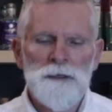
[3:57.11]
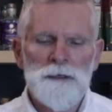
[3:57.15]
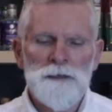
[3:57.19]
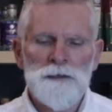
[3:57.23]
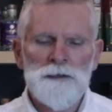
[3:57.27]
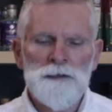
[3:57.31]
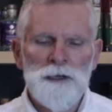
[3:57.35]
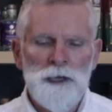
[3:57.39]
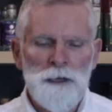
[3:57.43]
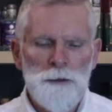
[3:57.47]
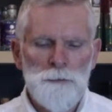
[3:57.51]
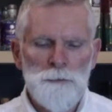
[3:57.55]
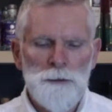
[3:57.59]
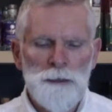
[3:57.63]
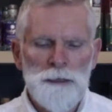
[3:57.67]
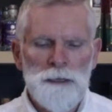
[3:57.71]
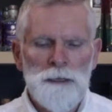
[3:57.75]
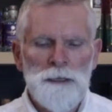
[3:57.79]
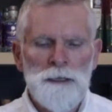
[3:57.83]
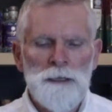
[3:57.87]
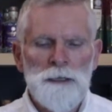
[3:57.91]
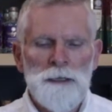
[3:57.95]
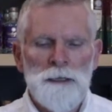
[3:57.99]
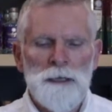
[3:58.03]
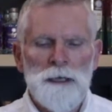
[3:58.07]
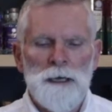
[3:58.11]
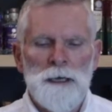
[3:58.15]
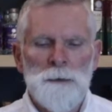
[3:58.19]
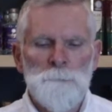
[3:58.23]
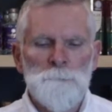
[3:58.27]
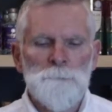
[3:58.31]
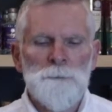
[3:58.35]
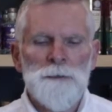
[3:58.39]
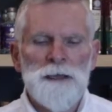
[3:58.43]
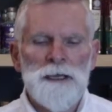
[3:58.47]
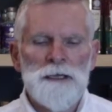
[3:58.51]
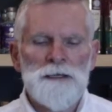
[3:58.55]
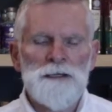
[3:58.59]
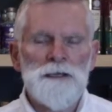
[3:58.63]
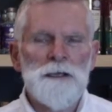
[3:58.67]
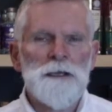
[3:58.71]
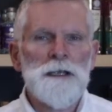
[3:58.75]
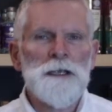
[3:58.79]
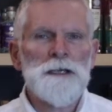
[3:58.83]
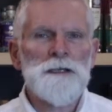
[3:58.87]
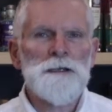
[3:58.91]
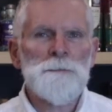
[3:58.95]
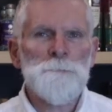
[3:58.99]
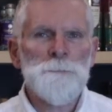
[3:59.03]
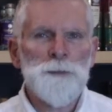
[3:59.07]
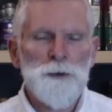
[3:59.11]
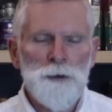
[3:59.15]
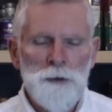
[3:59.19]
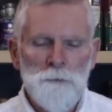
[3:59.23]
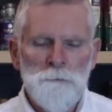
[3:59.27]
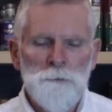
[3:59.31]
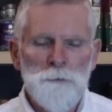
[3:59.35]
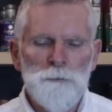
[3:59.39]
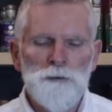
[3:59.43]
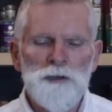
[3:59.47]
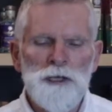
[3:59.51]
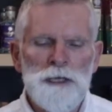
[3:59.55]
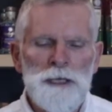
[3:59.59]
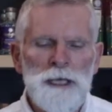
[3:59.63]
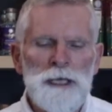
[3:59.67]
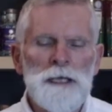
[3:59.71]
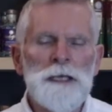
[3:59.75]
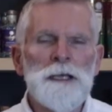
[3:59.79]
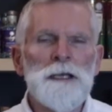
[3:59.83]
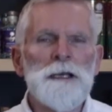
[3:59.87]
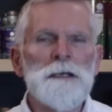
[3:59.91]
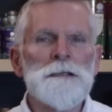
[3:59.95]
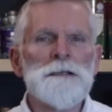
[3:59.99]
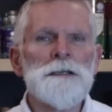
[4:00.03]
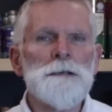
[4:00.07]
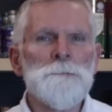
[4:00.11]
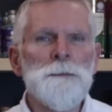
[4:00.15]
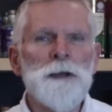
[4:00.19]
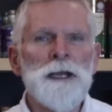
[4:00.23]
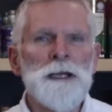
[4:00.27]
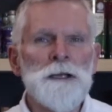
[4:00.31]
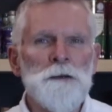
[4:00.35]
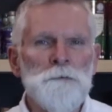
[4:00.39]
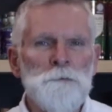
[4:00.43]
So it's a beautiful gin. They cut it back to